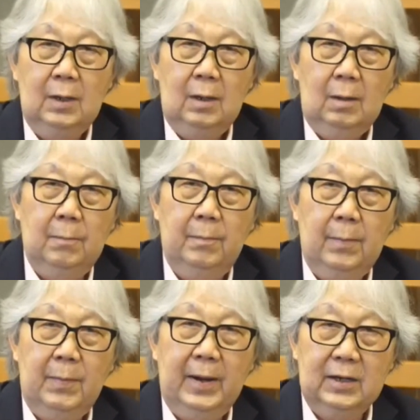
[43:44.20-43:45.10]
and
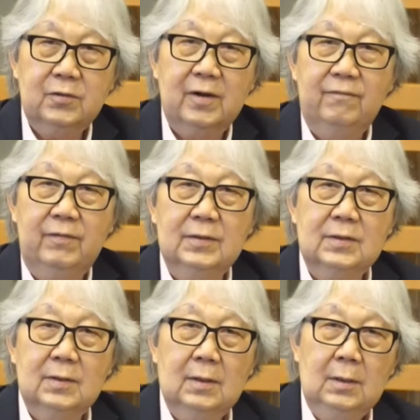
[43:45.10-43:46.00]
by the
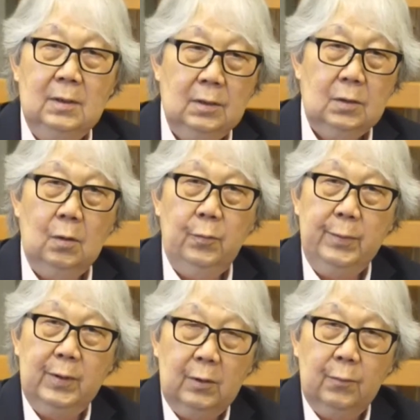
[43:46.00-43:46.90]
travelers. So we
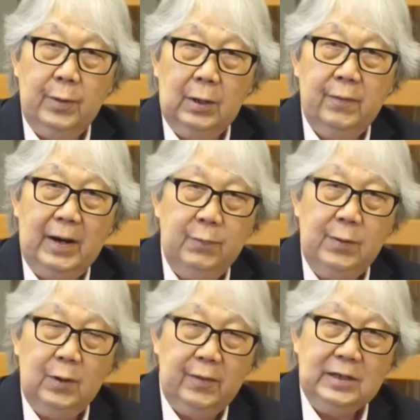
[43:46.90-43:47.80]

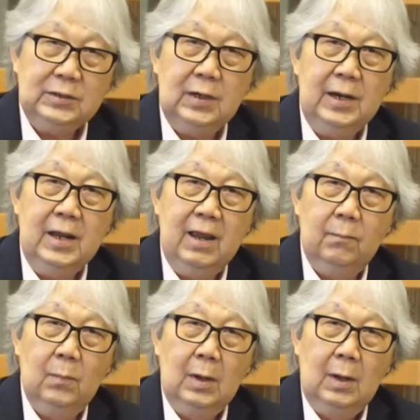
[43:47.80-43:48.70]
will gradually
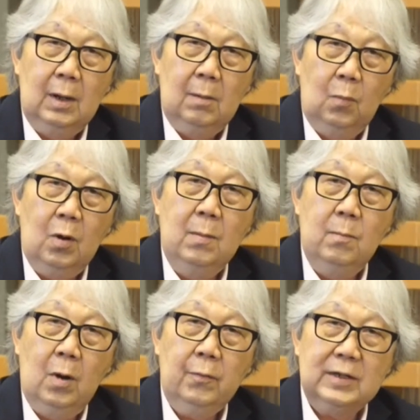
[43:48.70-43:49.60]
have more and
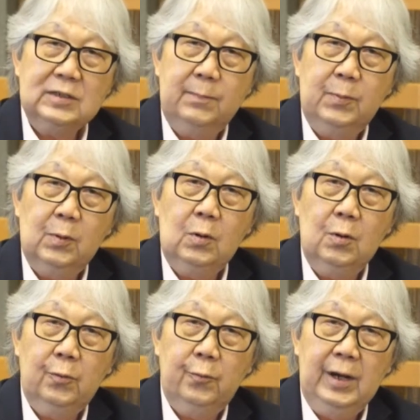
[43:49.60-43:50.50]
more
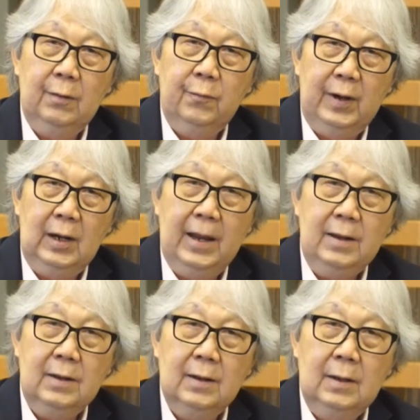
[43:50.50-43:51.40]
reciprocal green
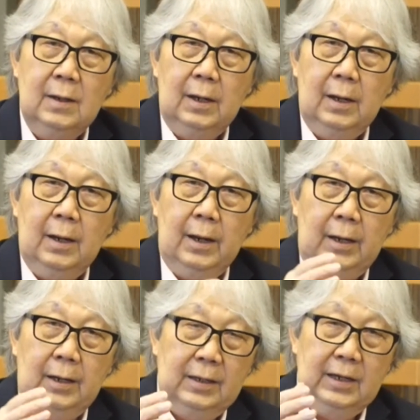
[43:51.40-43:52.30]
lane
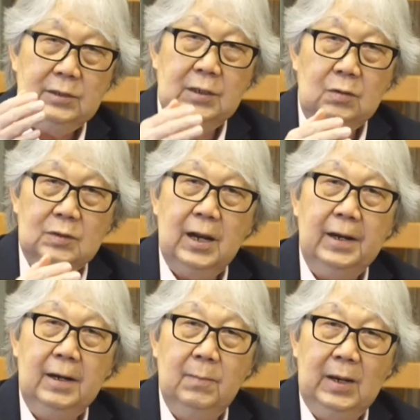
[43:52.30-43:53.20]
in addition to
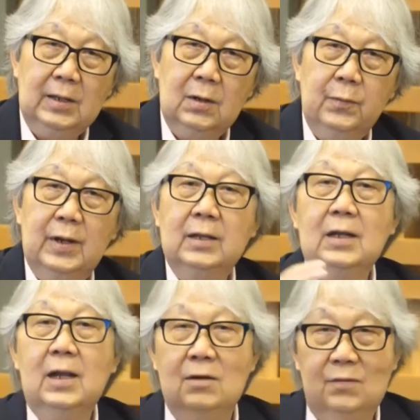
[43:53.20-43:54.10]
China and Malaysia with other
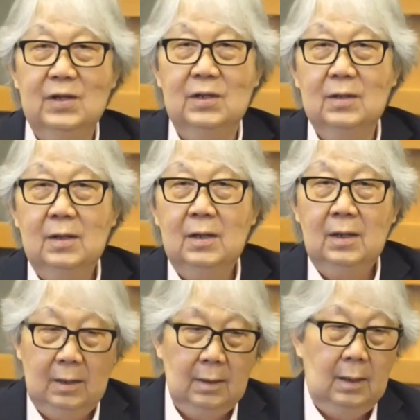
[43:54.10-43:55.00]
countries.
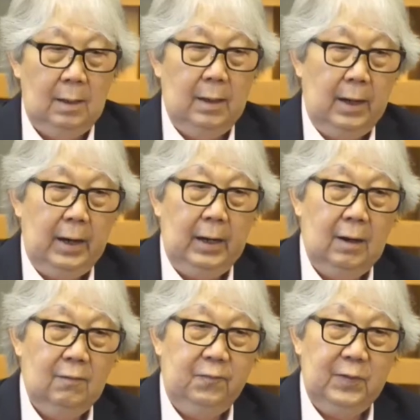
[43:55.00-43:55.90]
And
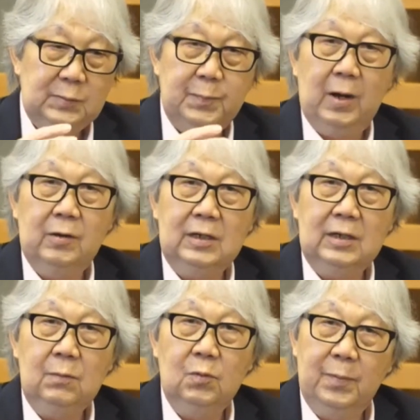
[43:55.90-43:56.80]
our first
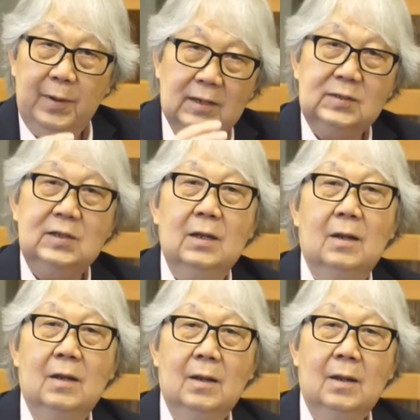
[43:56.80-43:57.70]
priority will be
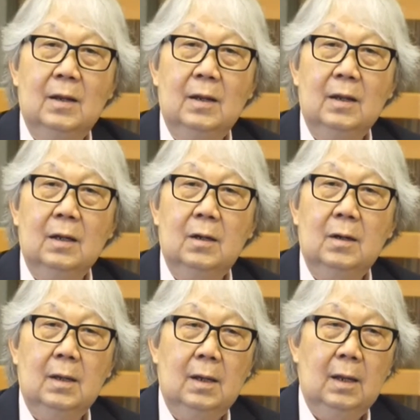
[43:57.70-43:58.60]
ASEAN.
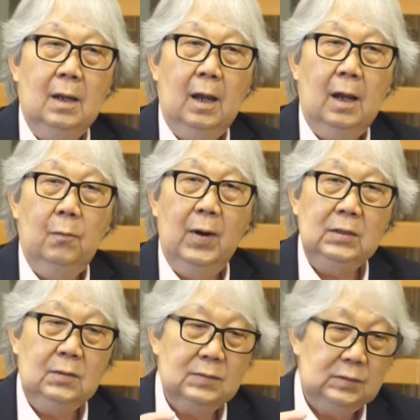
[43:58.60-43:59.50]
I
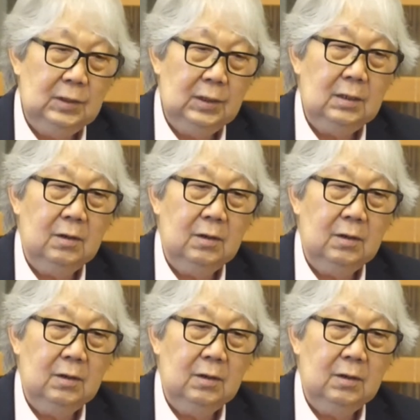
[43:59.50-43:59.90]
want to see the